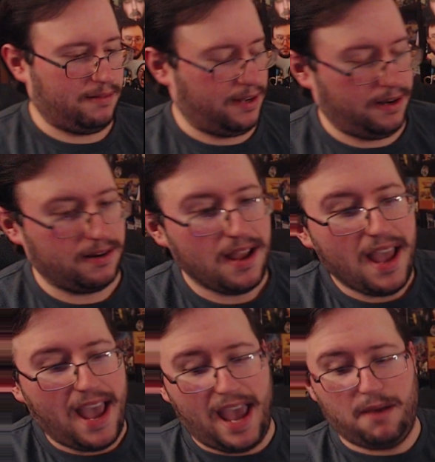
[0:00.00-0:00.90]
care.
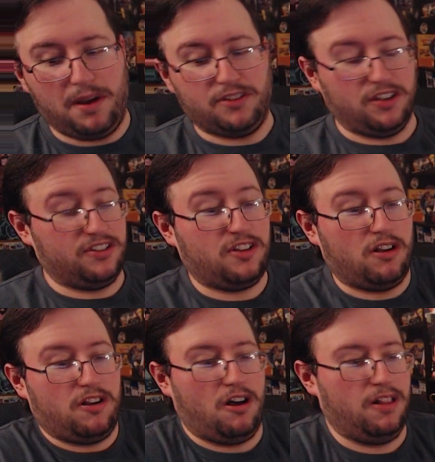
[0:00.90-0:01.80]
Anyway, so it's
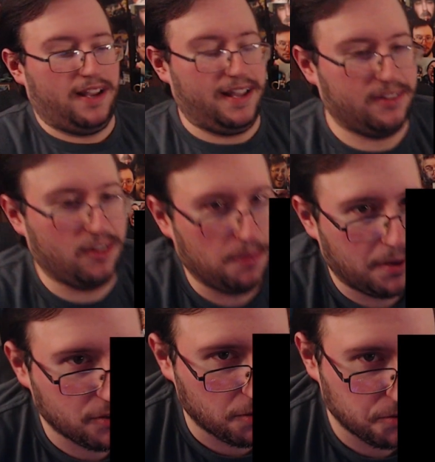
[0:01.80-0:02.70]
called Calling, and it's all about
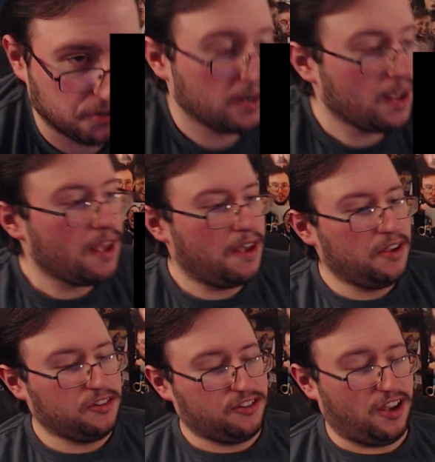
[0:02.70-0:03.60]
Sojourn.
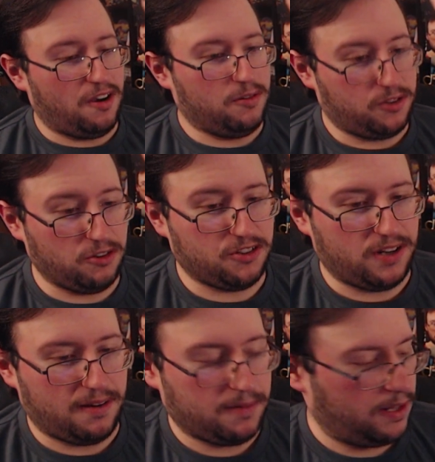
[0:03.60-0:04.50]
So, Sojourn I
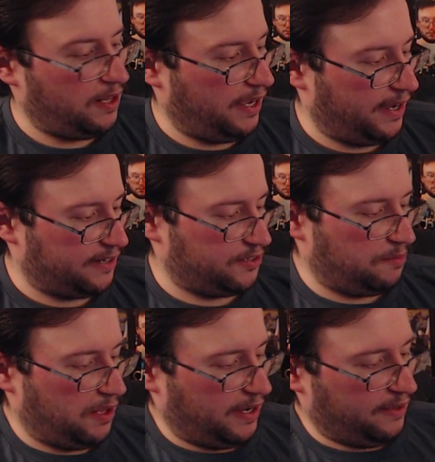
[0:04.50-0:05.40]
really like actually
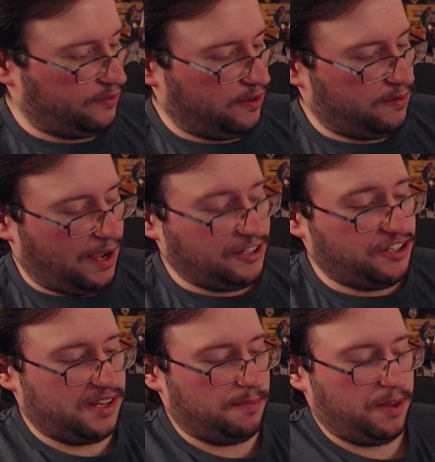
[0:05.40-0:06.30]
playing as, so I just
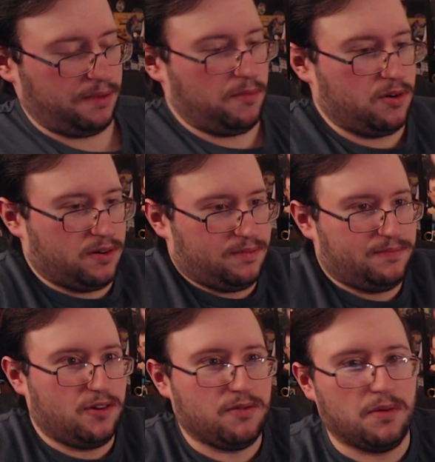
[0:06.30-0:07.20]
need to play more
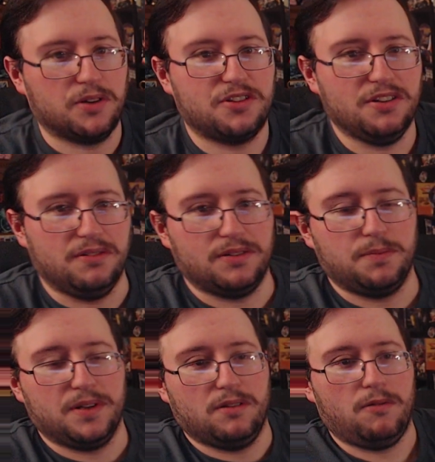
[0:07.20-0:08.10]
Overwatch two. It's
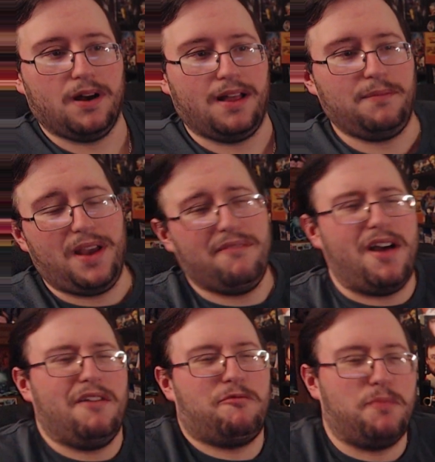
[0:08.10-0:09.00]
been a little while. I mean, I've,
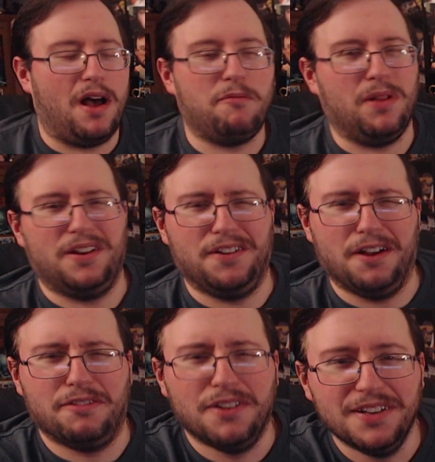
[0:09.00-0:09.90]
I've, I've played
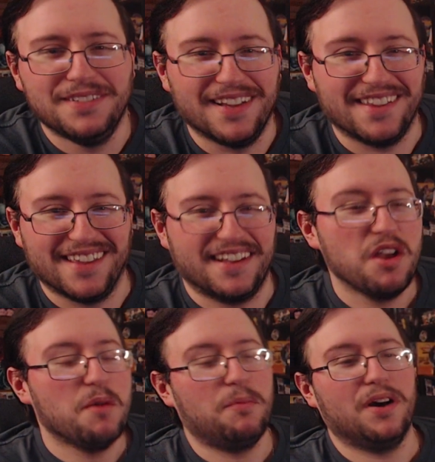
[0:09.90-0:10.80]
enough, I think.
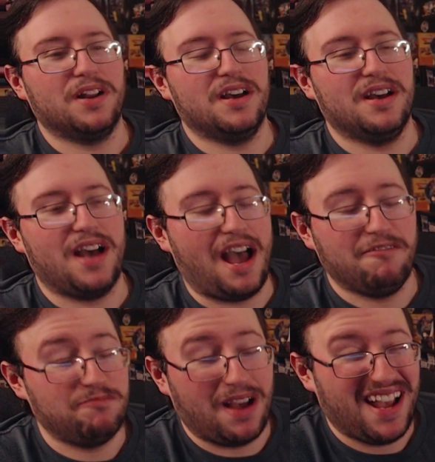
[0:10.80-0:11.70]
But uh,
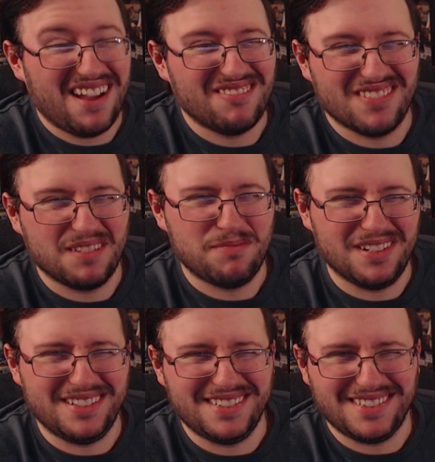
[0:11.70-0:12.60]
I've, I haven't really
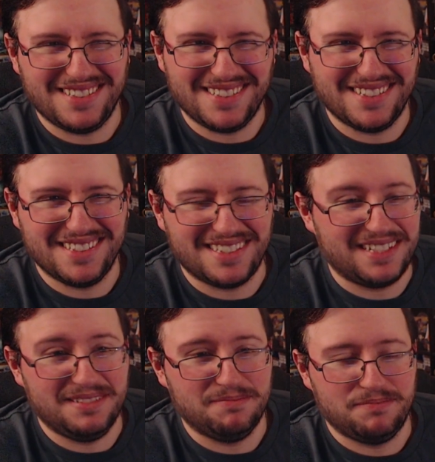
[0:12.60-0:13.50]
played a lot. I
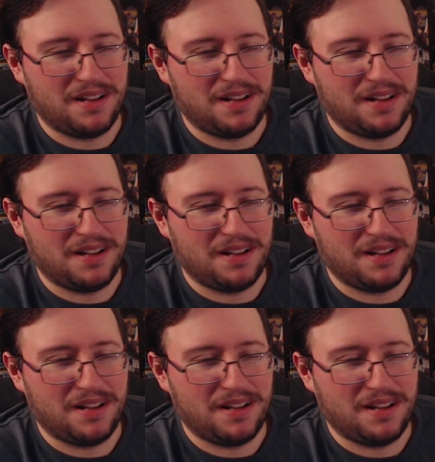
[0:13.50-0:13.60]
didn't...